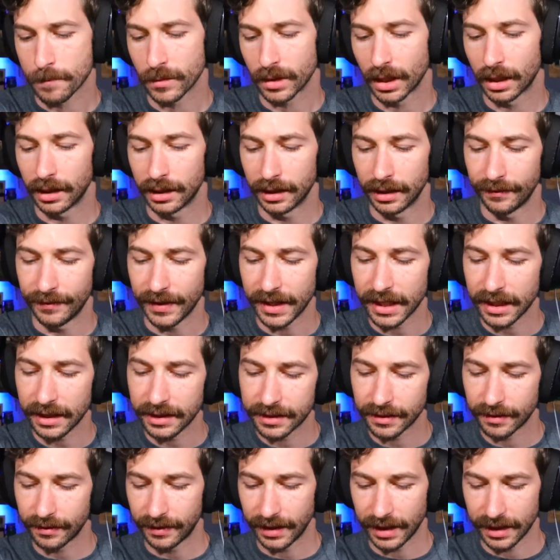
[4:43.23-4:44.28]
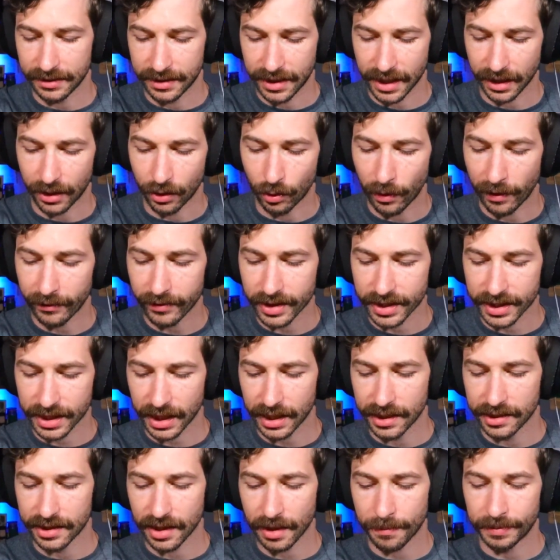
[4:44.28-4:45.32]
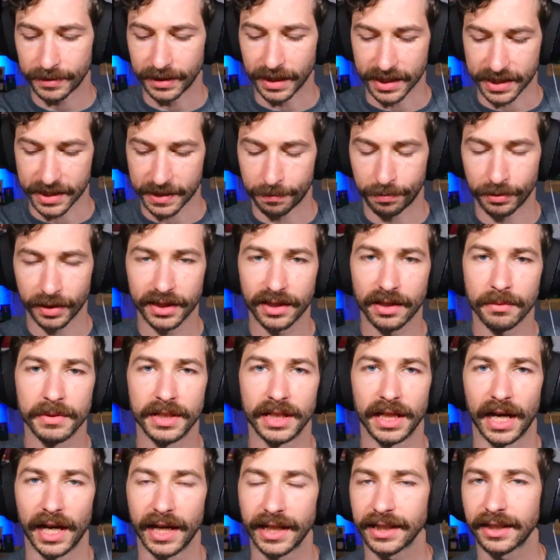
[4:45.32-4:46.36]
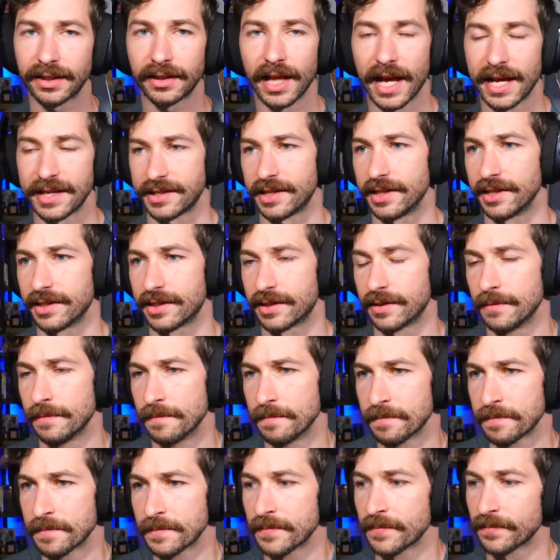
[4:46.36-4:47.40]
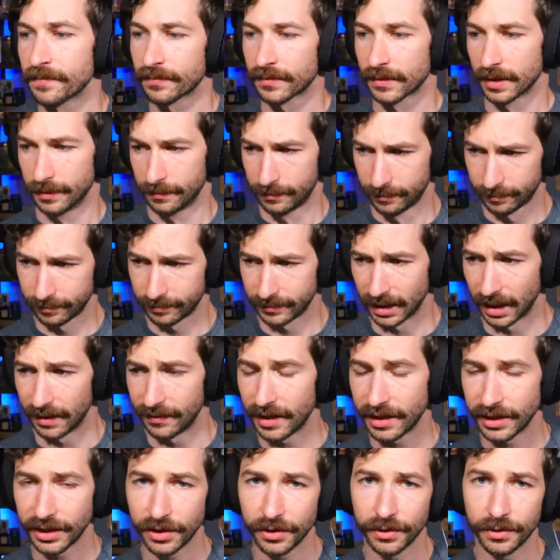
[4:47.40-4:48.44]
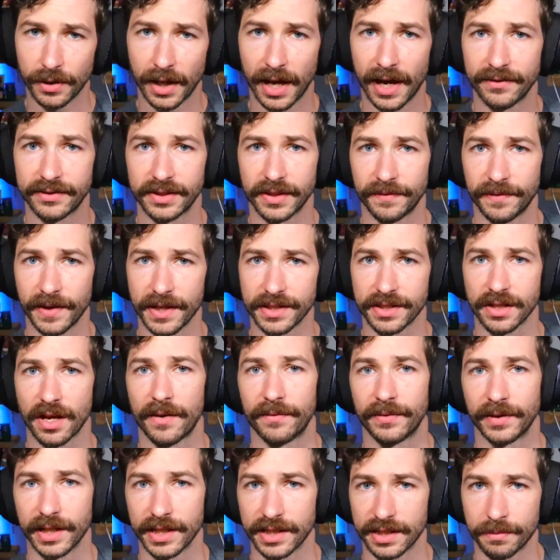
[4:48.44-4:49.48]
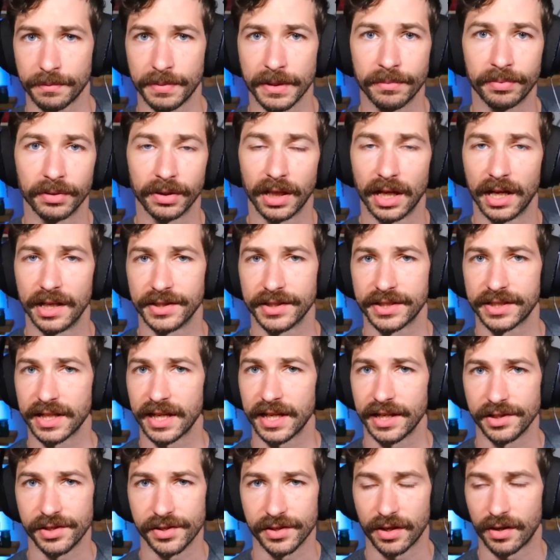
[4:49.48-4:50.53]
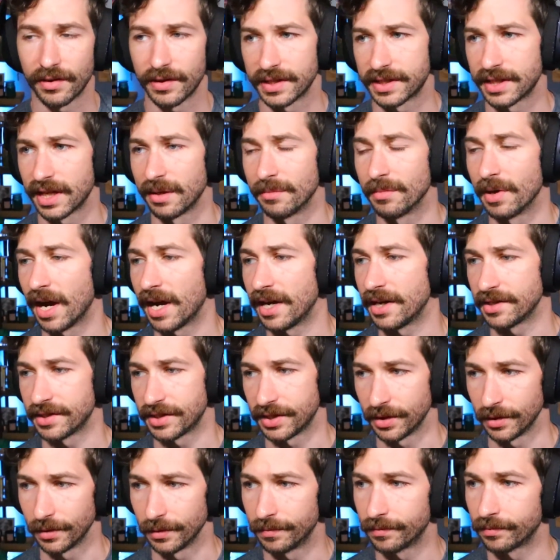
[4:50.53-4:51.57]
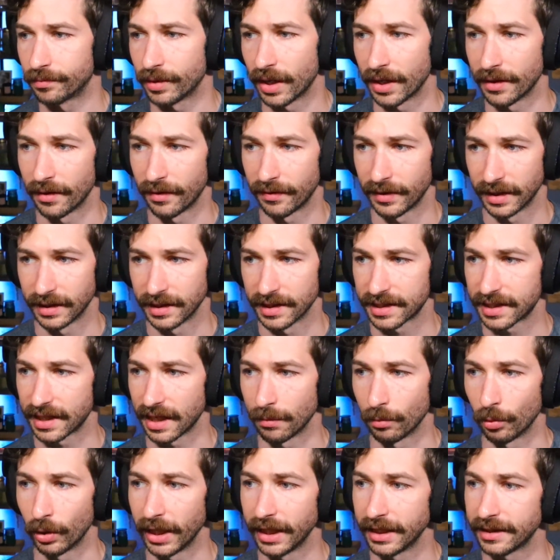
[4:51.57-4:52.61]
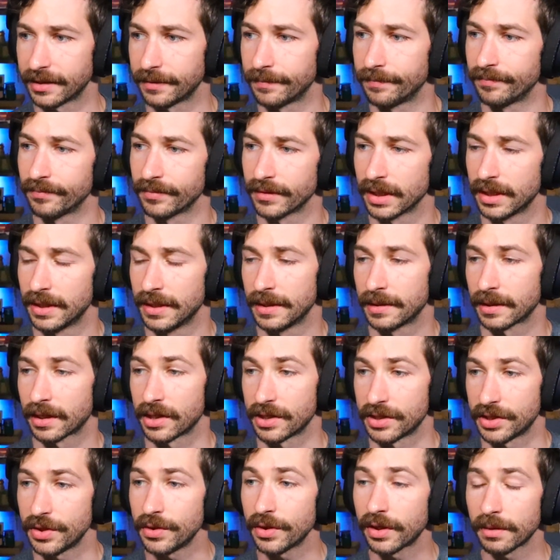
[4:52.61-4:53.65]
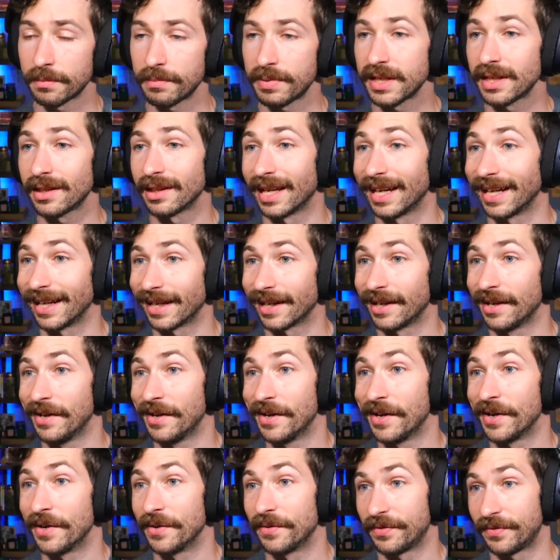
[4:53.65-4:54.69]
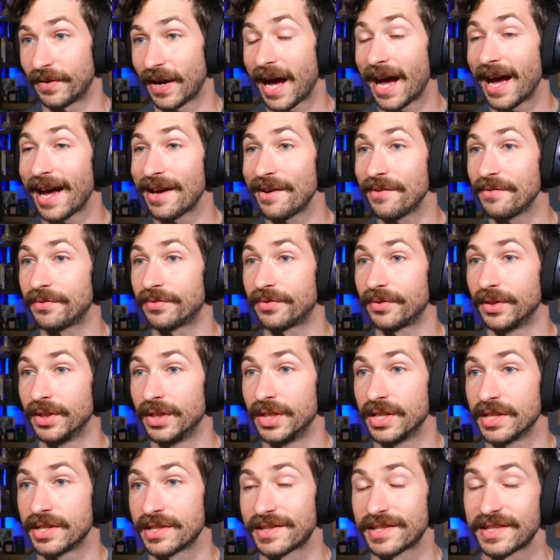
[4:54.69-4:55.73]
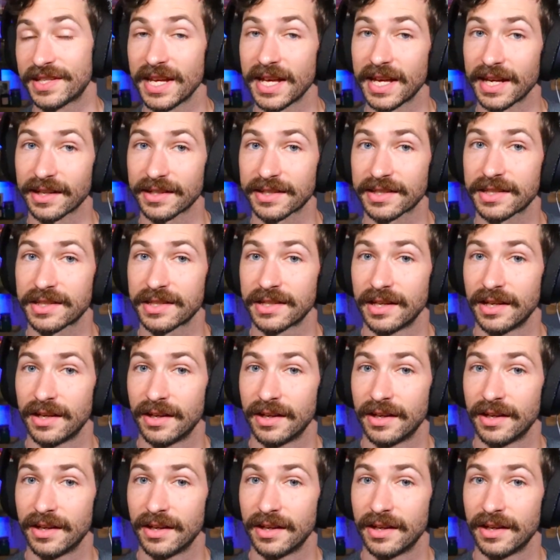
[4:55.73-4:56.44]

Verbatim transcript: Uh, they they take whoever signs up and they split them into height classes. And then you have to face off against the people on stage that are the same height as you rather than the same weight. Because you could be like five, six.